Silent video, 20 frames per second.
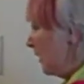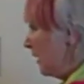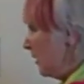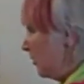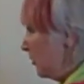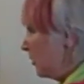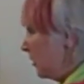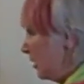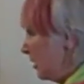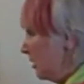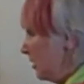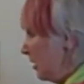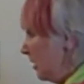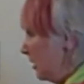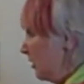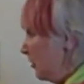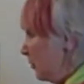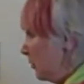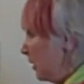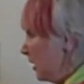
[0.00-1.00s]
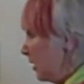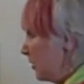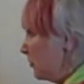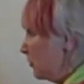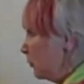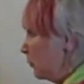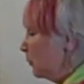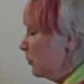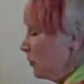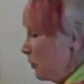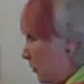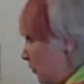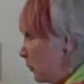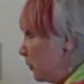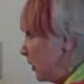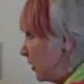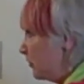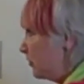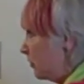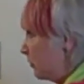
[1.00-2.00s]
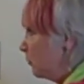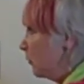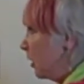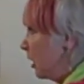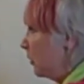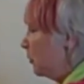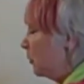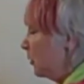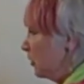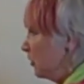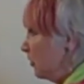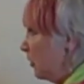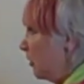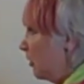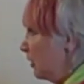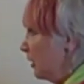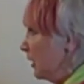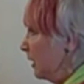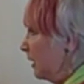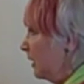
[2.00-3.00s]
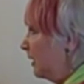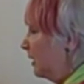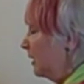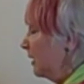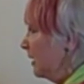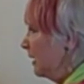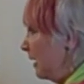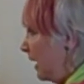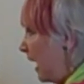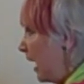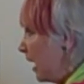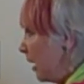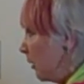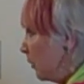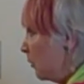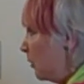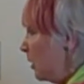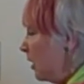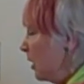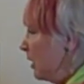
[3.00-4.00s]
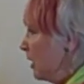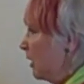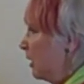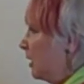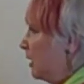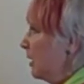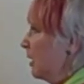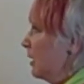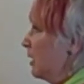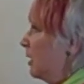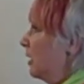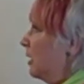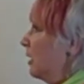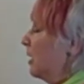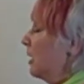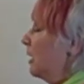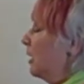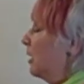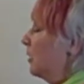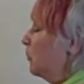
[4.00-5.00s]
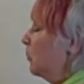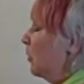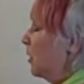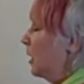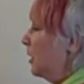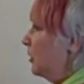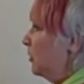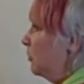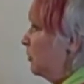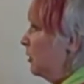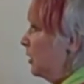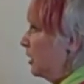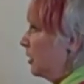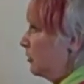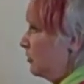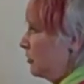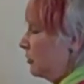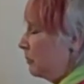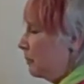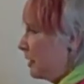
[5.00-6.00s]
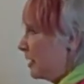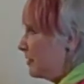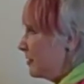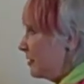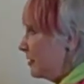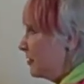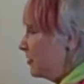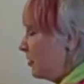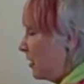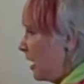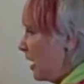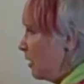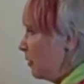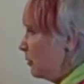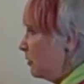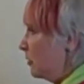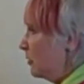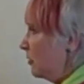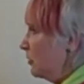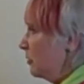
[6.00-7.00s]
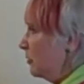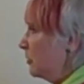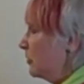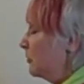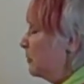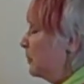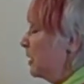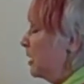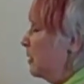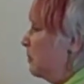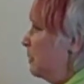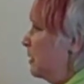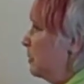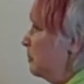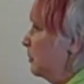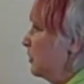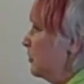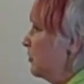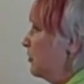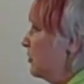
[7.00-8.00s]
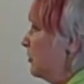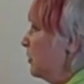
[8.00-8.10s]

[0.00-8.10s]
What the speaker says: that you're continuing is the reason why we're talking now, and why you get your message out to as many people as